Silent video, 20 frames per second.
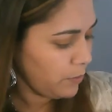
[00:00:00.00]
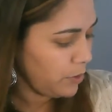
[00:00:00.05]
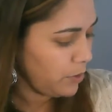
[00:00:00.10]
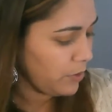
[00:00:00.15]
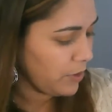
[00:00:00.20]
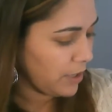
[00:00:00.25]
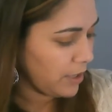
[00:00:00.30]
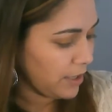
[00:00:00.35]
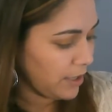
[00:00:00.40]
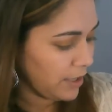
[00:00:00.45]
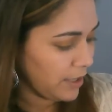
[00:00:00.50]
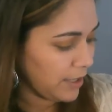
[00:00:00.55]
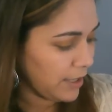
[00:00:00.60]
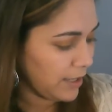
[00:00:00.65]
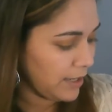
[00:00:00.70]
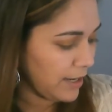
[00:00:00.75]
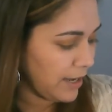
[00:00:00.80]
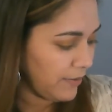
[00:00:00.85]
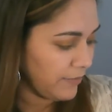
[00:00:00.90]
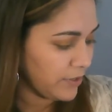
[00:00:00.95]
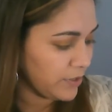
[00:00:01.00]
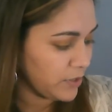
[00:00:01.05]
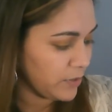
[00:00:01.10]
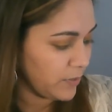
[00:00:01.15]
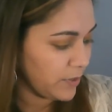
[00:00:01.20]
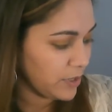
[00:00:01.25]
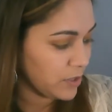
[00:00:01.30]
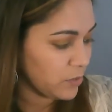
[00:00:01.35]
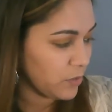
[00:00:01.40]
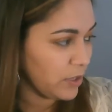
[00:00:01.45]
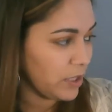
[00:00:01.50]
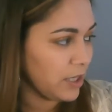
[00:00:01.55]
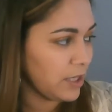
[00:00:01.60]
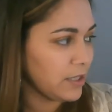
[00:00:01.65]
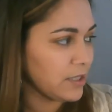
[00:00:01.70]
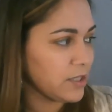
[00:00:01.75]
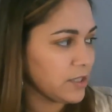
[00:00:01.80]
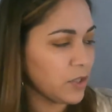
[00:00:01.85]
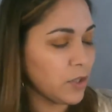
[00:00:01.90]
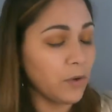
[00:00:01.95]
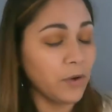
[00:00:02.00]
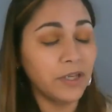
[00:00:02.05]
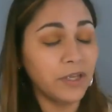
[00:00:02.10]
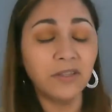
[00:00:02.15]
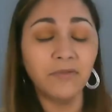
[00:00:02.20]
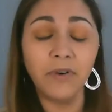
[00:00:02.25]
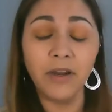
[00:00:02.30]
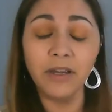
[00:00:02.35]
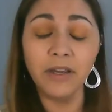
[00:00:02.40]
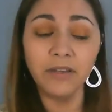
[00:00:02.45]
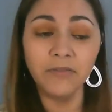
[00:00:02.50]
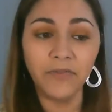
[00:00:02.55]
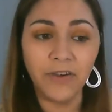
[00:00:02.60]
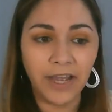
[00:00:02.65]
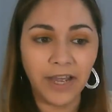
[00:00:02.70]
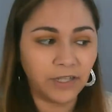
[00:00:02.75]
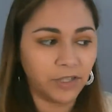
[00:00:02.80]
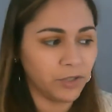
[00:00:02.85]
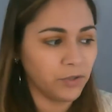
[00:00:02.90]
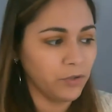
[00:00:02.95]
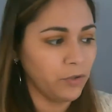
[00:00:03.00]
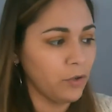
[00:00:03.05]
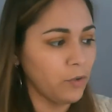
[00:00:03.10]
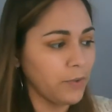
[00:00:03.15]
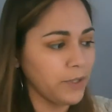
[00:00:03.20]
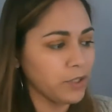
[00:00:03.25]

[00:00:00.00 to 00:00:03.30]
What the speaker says: You can, again, have the students read it. So it's very factual.